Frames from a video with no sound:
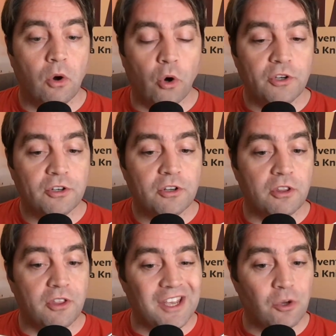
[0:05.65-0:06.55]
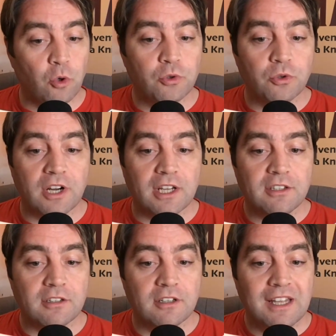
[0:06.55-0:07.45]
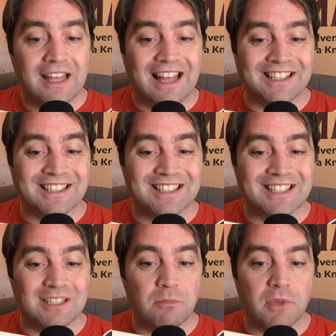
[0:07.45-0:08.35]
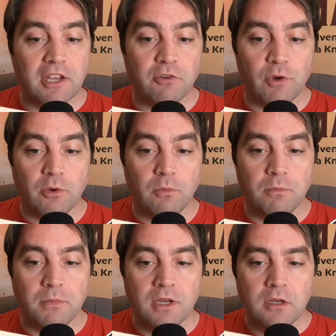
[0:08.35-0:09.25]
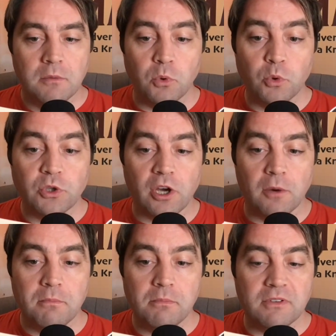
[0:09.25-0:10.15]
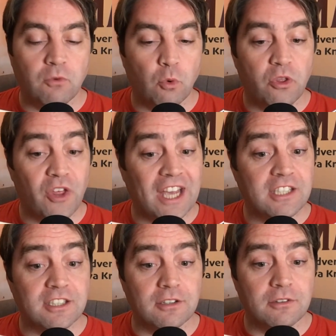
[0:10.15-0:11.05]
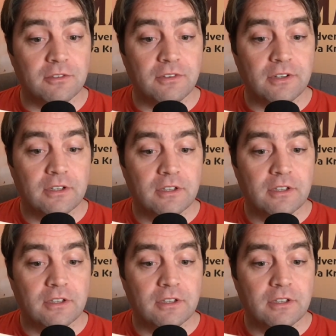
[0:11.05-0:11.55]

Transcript: Honour thy autocrator and esteem thy realm. Both come before thyself.